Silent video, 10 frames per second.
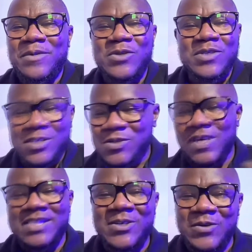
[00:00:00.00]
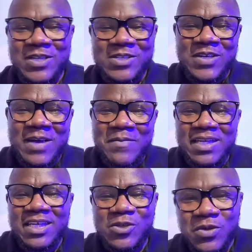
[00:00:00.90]
So just to answer your question, I
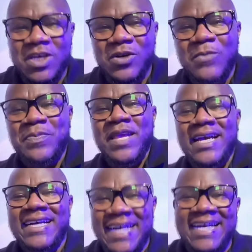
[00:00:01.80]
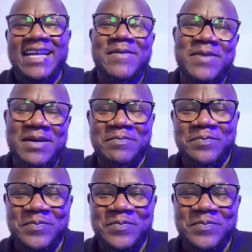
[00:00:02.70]
mean Kichukiro Kagarama.